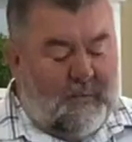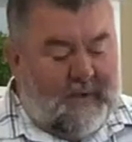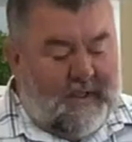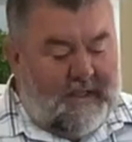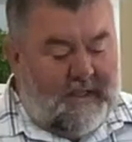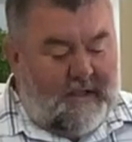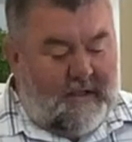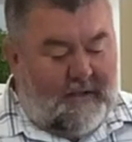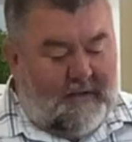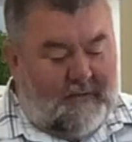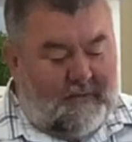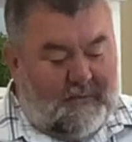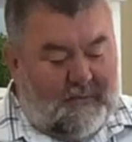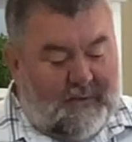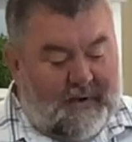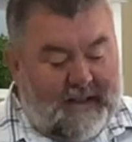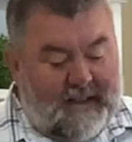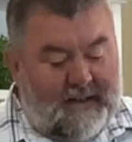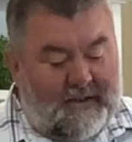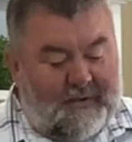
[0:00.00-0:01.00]
we, uh,
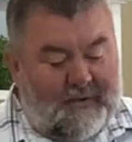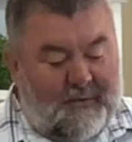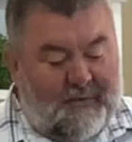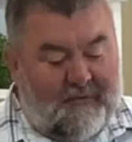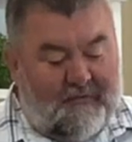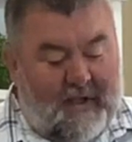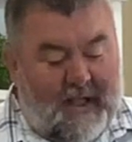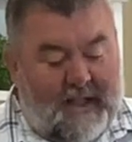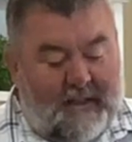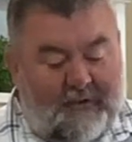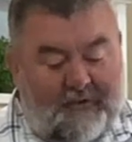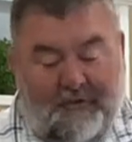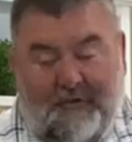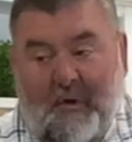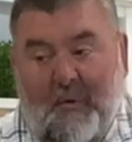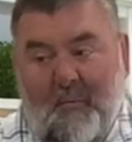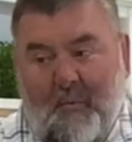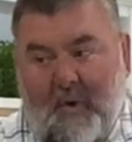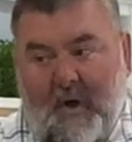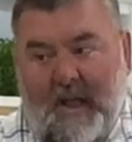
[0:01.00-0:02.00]
we need to find
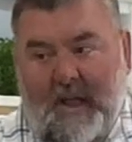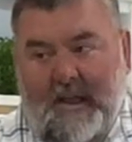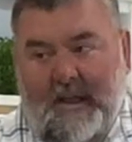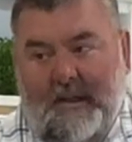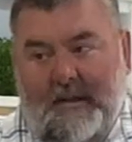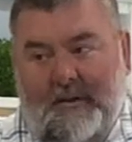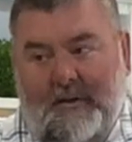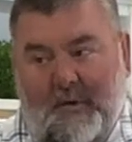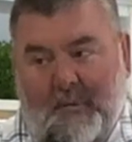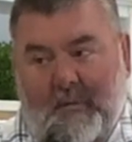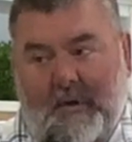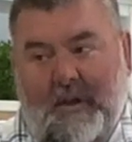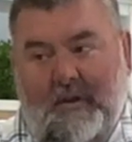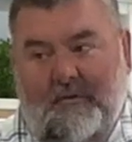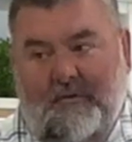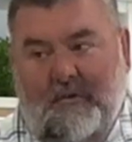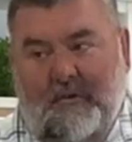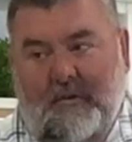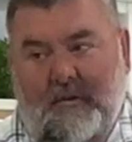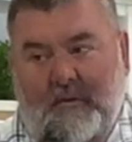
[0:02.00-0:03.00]
some way to
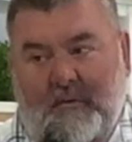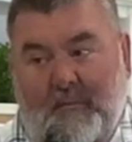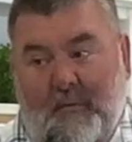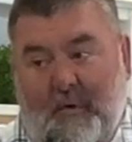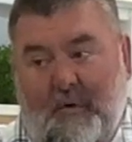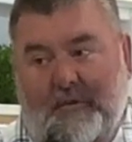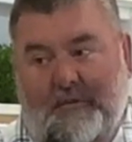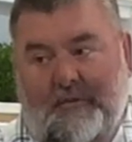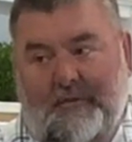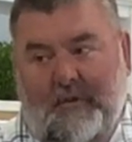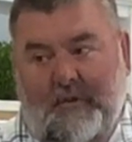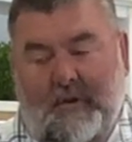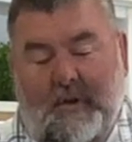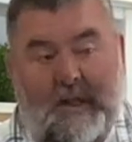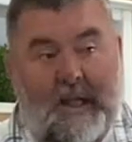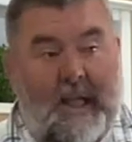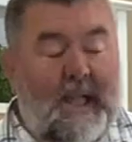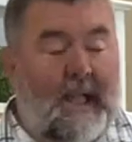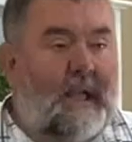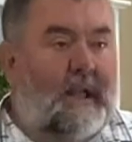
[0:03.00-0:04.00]
measure moisture
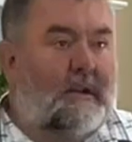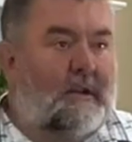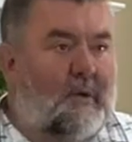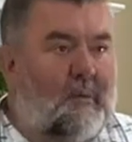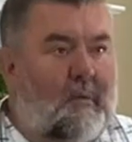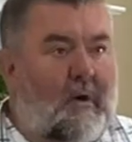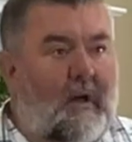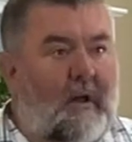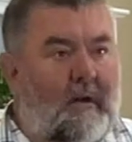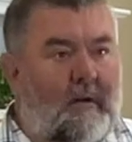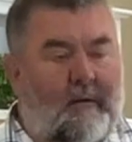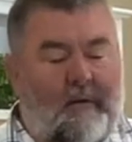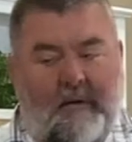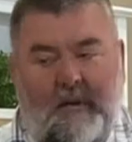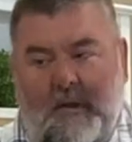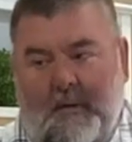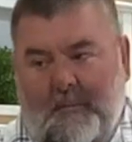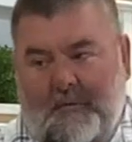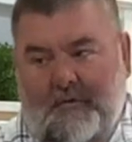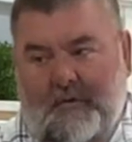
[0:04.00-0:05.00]
and to monitor
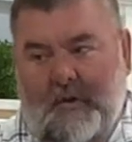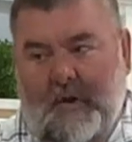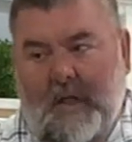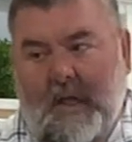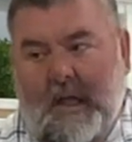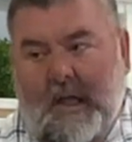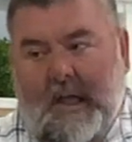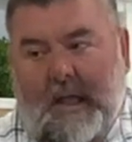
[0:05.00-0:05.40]
temperature.